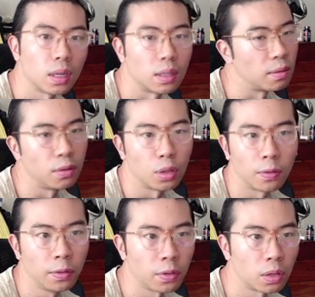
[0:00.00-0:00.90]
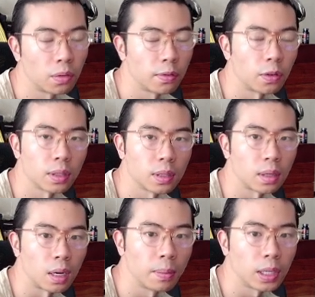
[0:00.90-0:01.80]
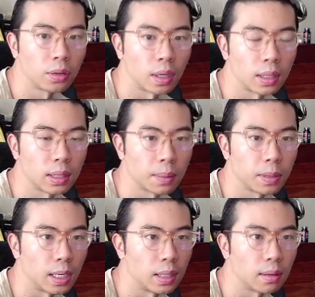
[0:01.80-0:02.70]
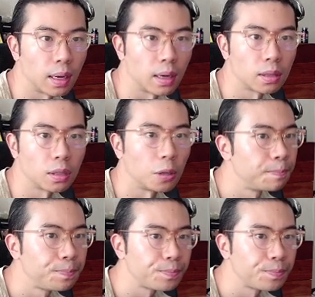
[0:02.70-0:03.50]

And, feel free to refer this on our Patreon. It's updated there. So,